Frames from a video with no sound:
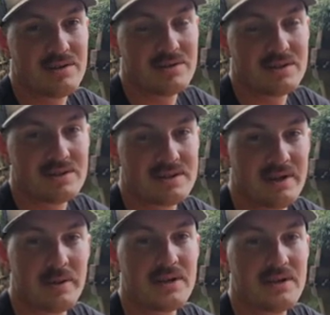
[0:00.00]
meals.
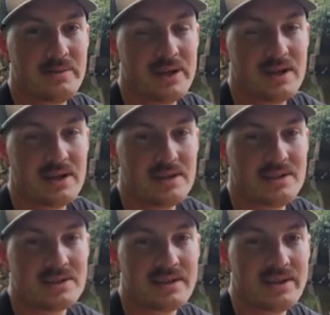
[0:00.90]
Typically
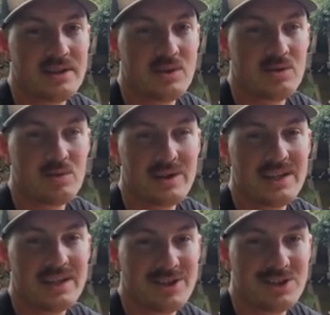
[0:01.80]
because they do a
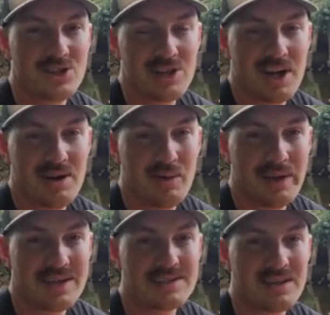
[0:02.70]
really good job of
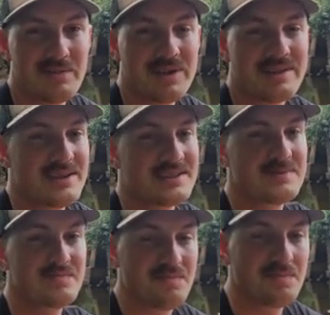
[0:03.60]
making something
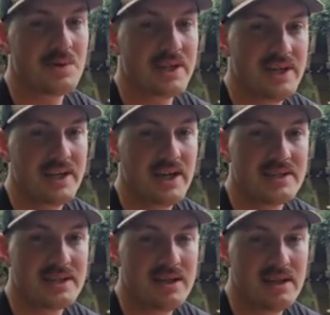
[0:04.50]
that's pretty
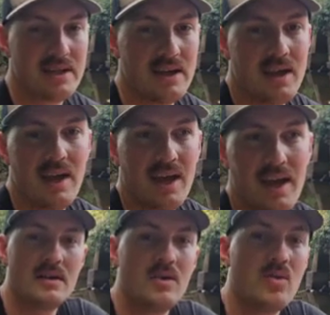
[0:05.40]
tasty.
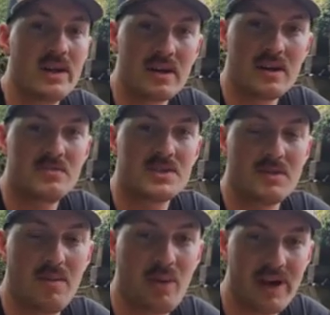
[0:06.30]
When it comes
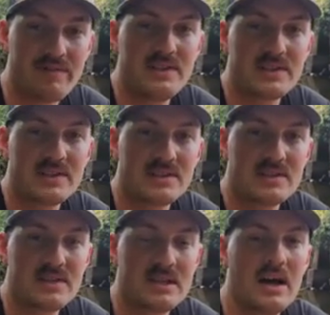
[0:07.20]
to
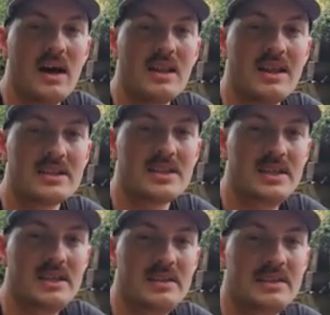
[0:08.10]
breakfasts, I like
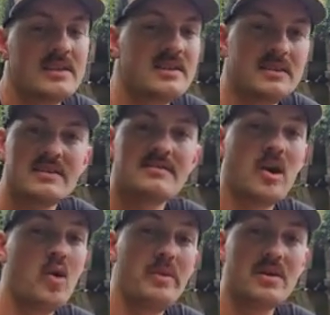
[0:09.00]
to eat
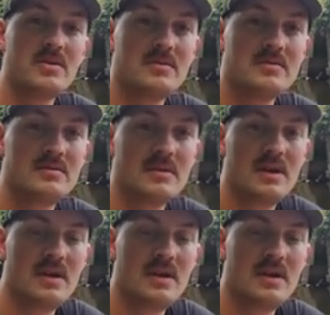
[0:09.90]
oatmeal,